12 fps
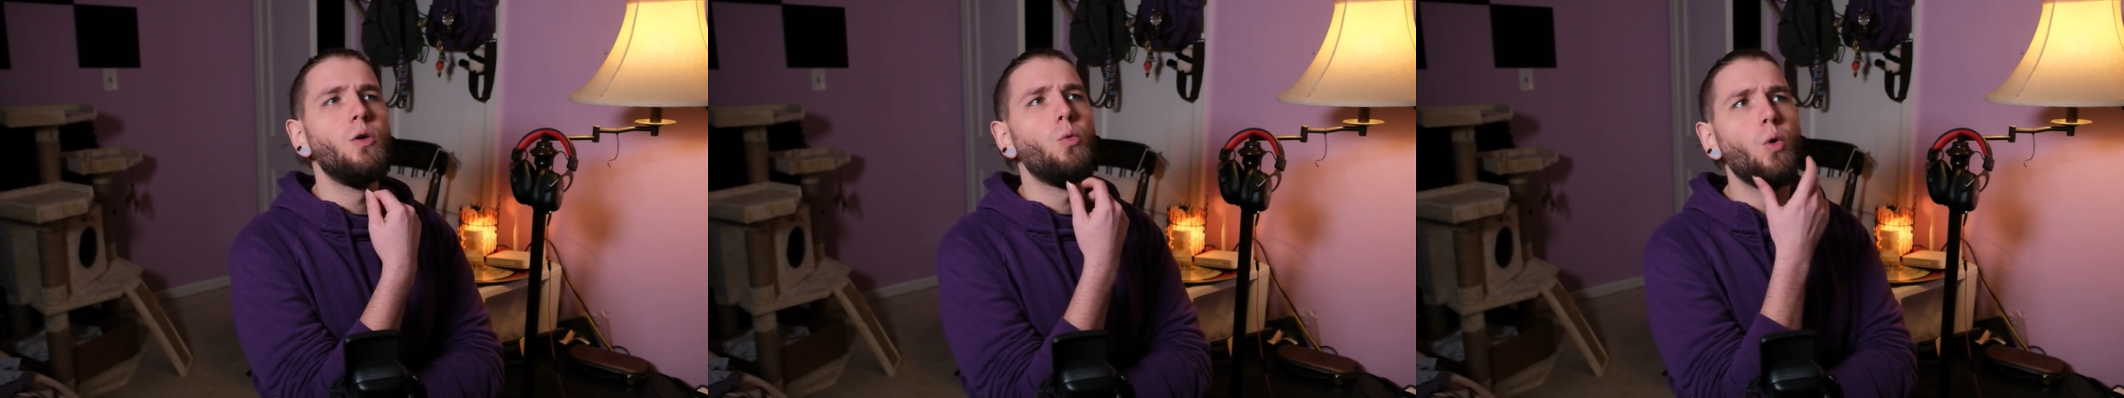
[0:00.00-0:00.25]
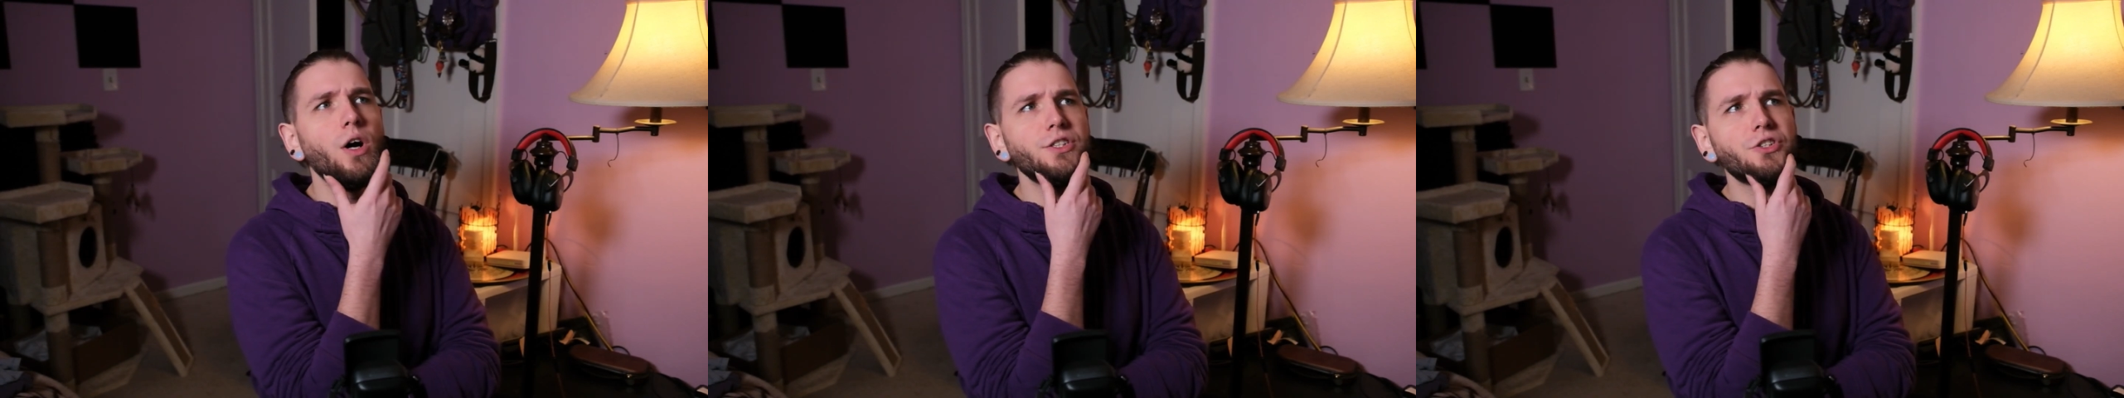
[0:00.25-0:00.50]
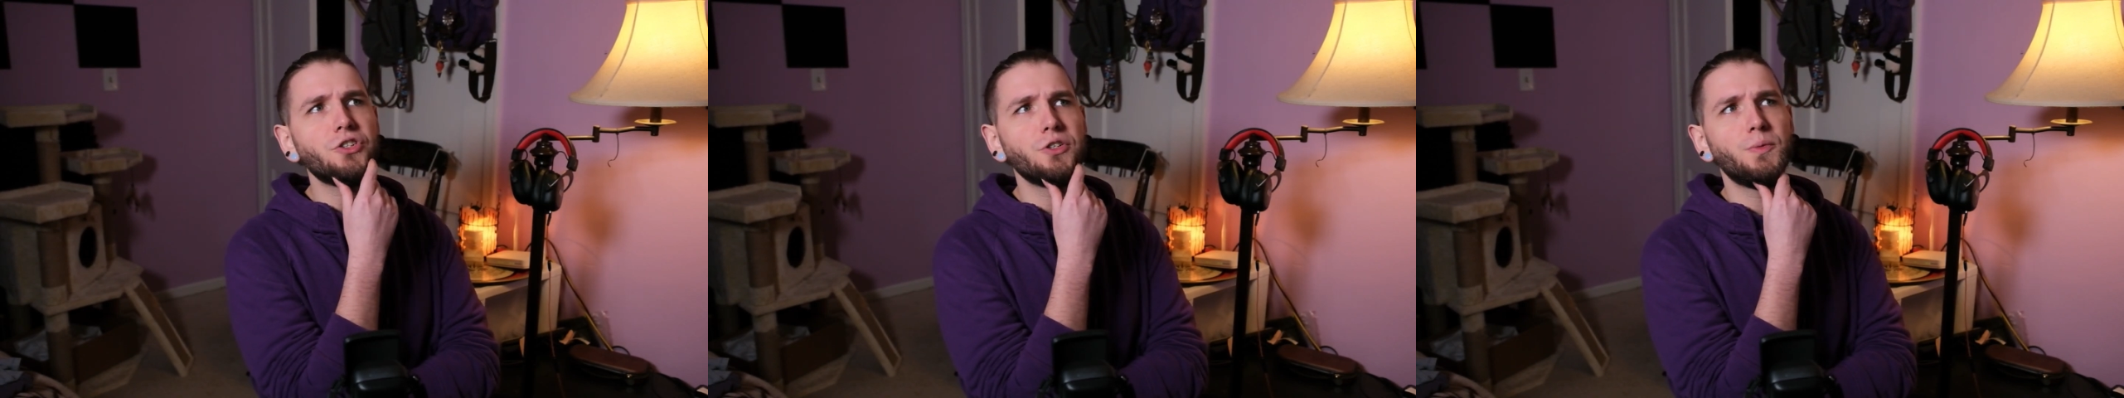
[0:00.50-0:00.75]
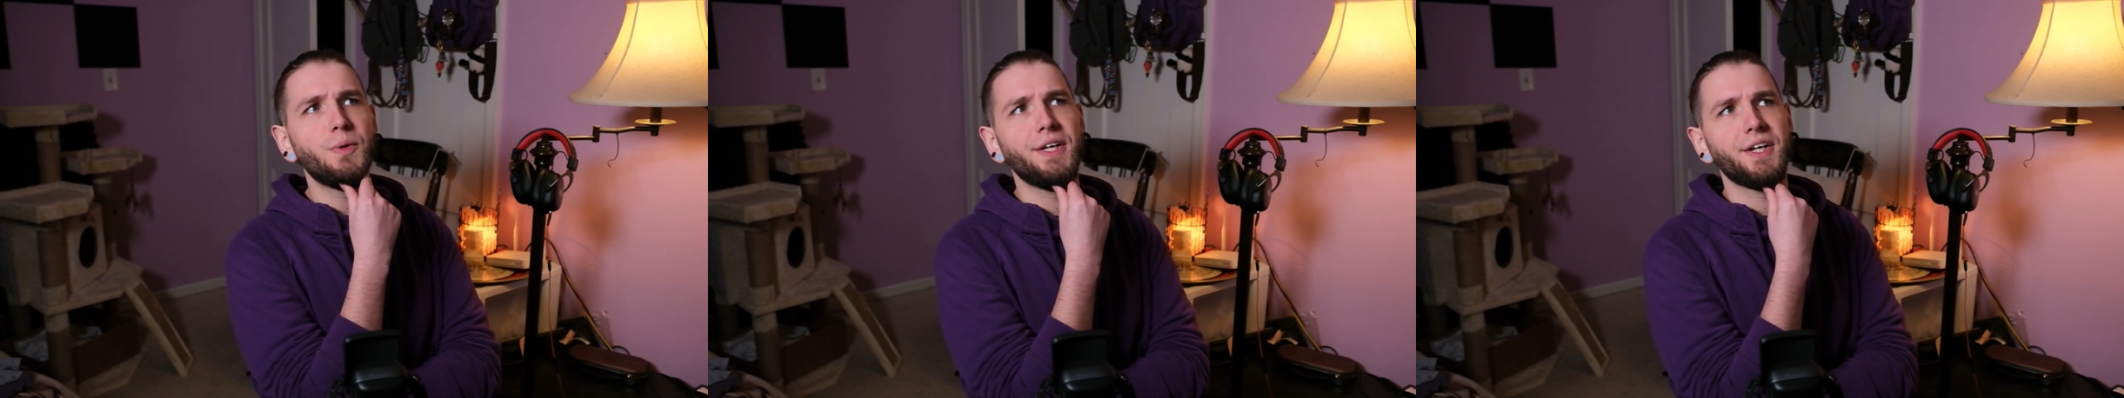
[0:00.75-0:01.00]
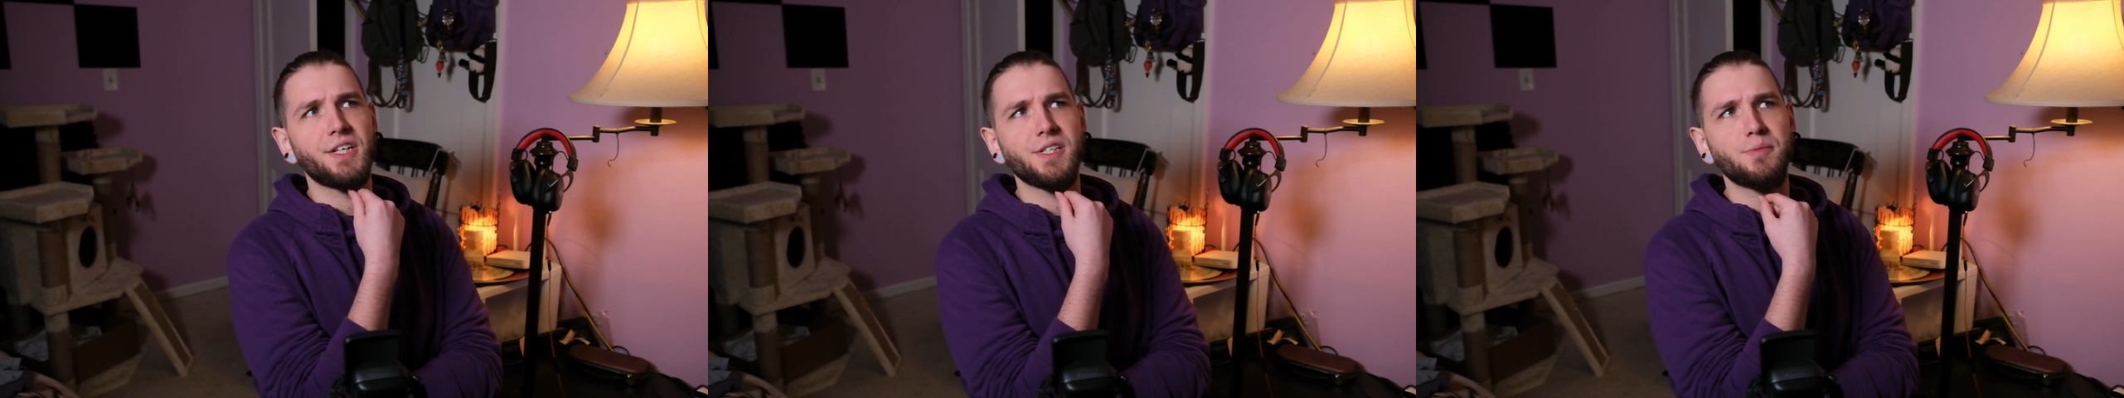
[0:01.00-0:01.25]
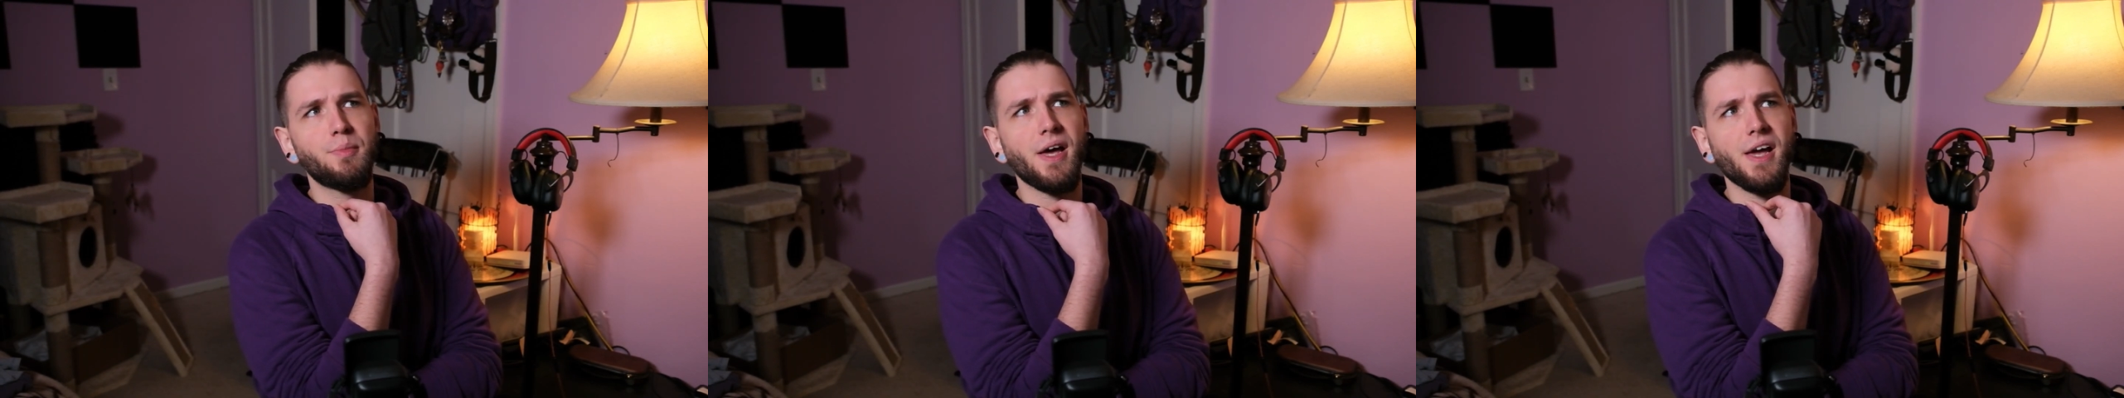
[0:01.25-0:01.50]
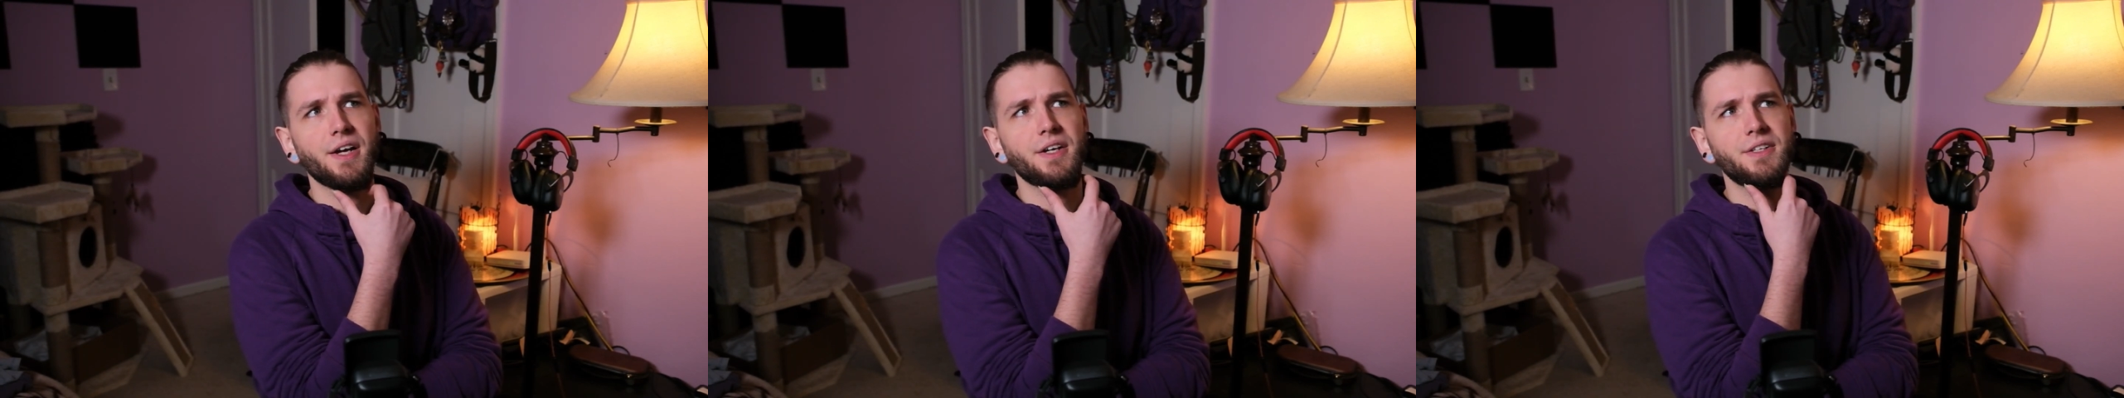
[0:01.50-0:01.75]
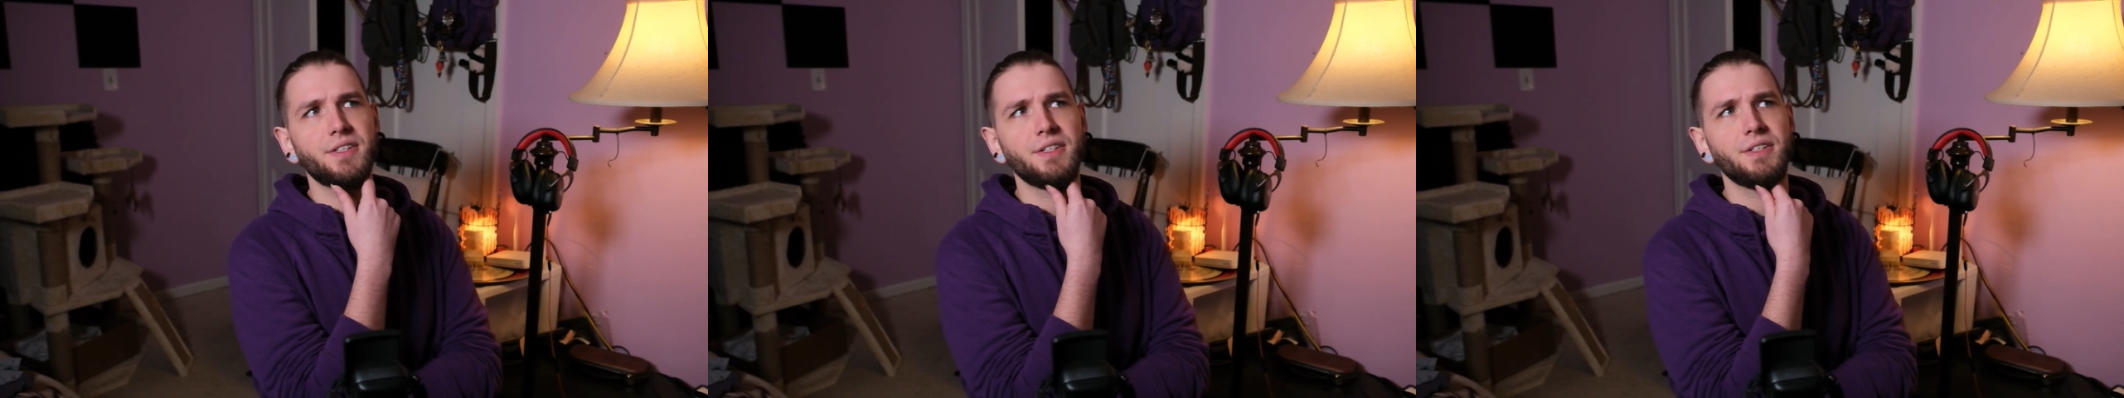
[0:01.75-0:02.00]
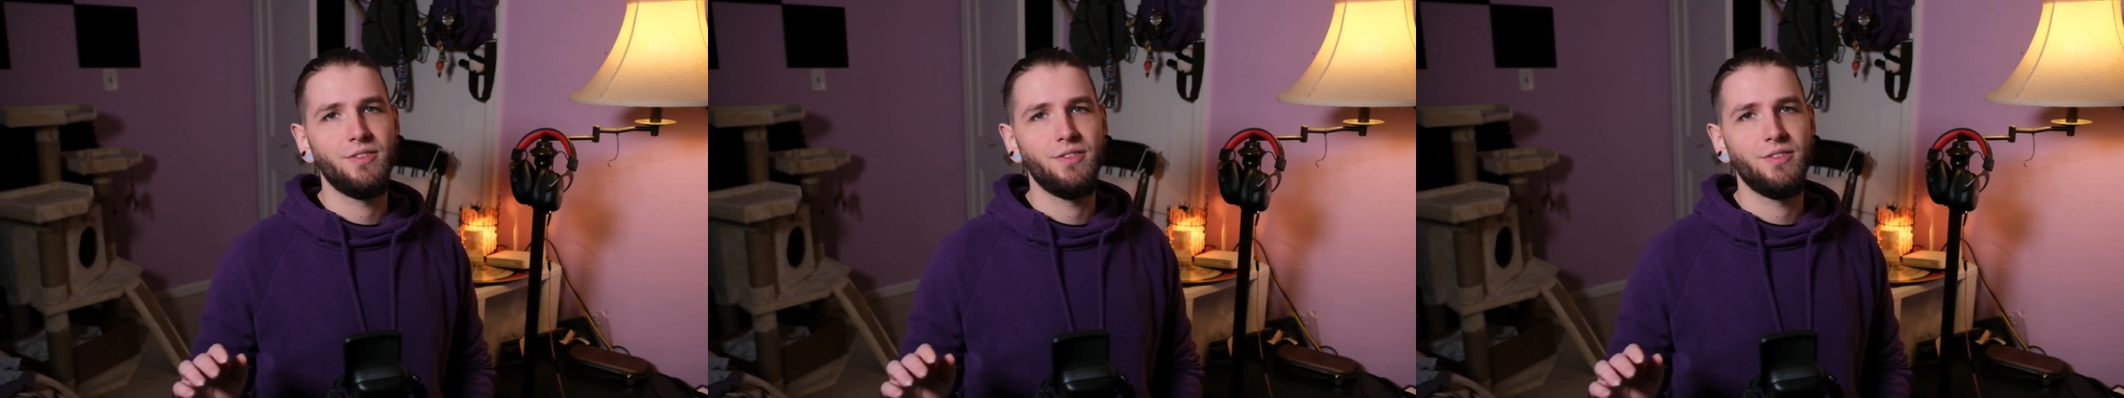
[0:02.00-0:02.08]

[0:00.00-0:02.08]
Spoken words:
what should we expect?